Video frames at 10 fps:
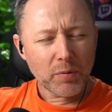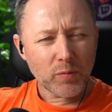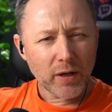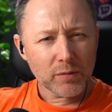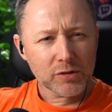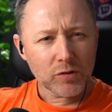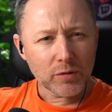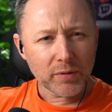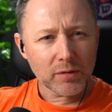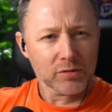why I was talking
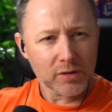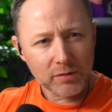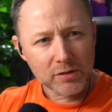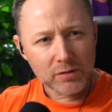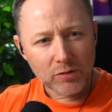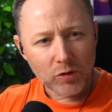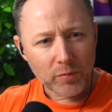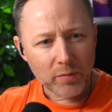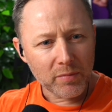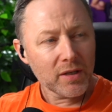about. I was talking
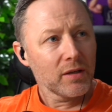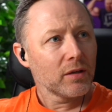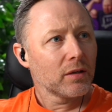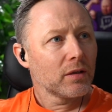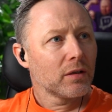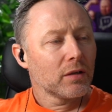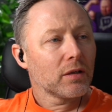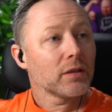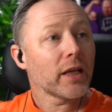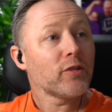about me.
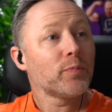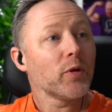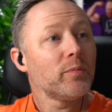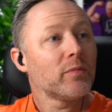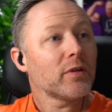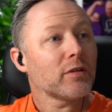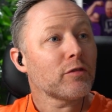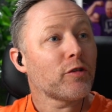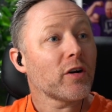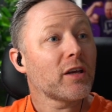Lifebloom,
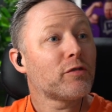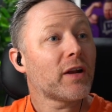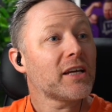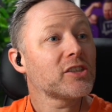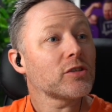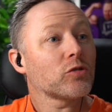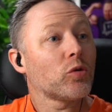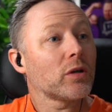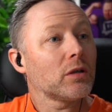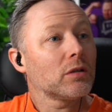Funky Fresh,
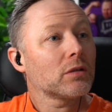Rona.